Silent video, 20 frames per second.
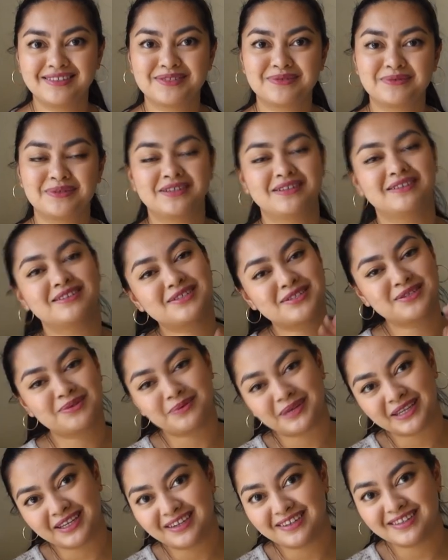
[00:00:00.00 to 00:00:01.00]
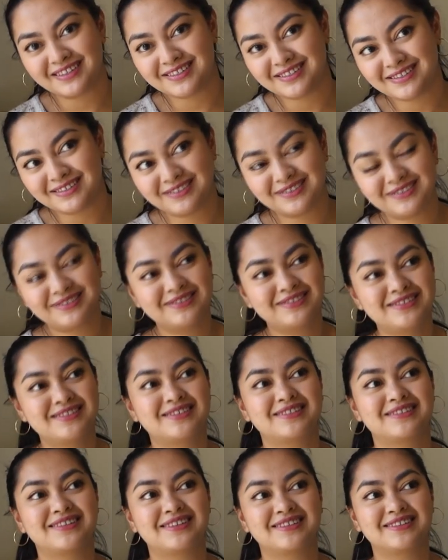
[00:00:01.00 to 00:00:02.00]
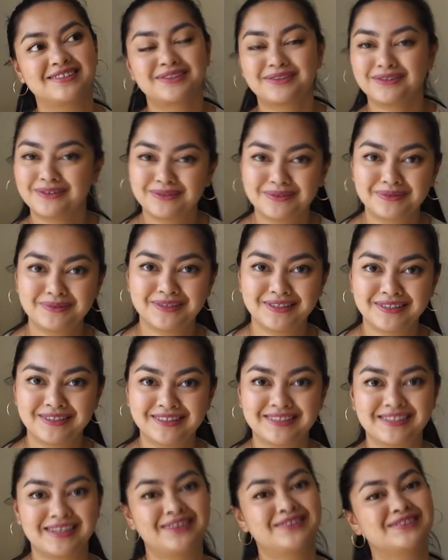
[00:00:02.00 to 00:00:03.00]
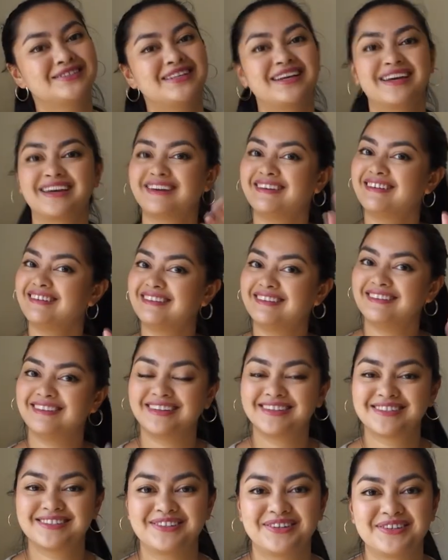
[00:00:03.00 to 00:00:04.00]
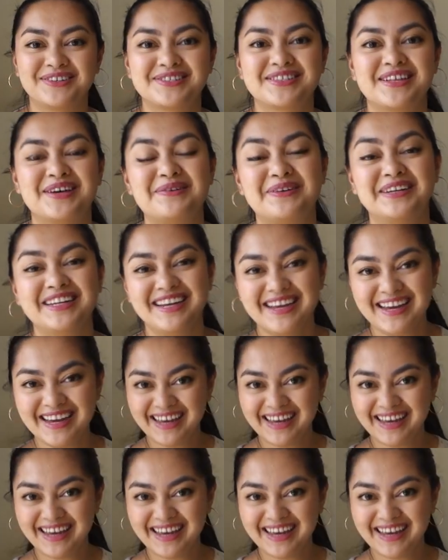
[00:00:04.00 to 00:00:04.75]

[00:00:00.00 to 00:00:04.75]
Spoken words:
is what swingers use as a code word. So I was like, oh, let's not use that one.